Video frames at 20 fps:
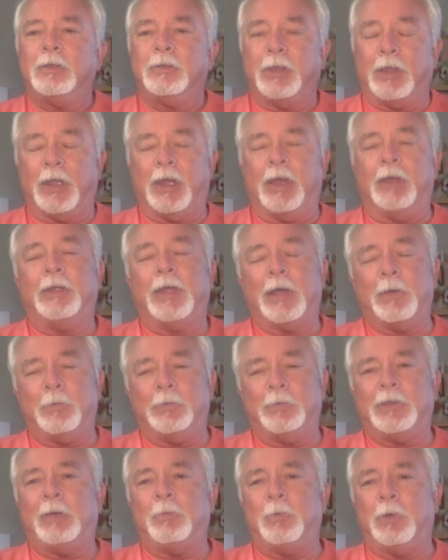Yeah, that,
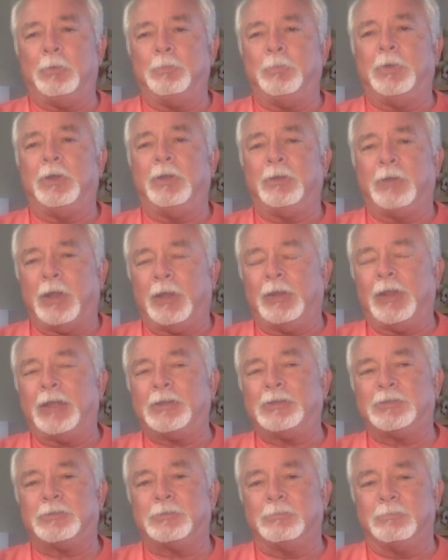that one, and
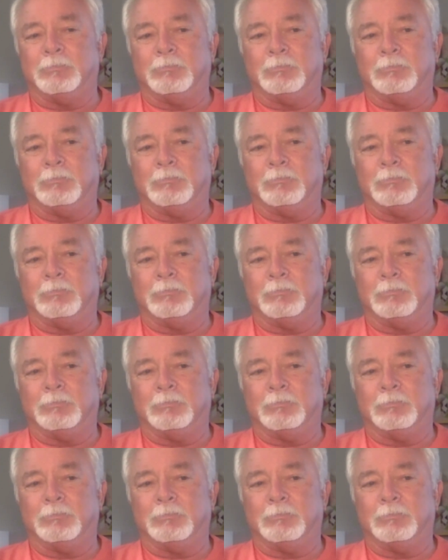that's